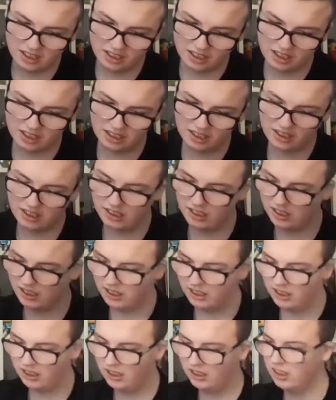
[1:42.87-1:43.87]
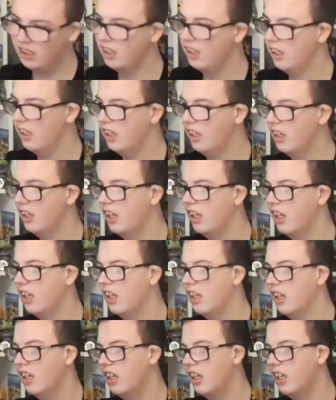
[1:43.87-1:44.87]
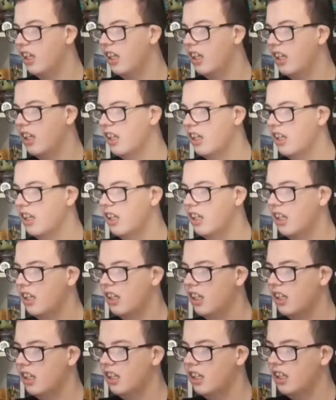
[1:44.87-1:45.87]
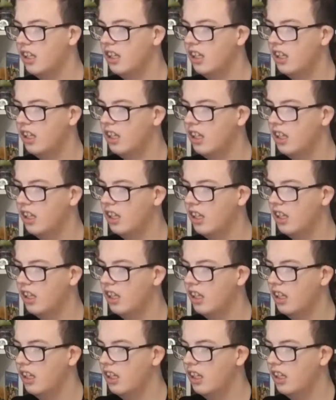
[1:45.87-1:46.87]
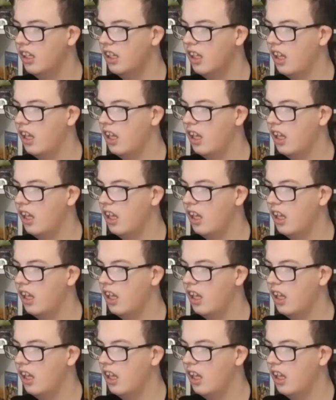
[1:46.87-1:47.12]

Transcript: This person isn't speaking.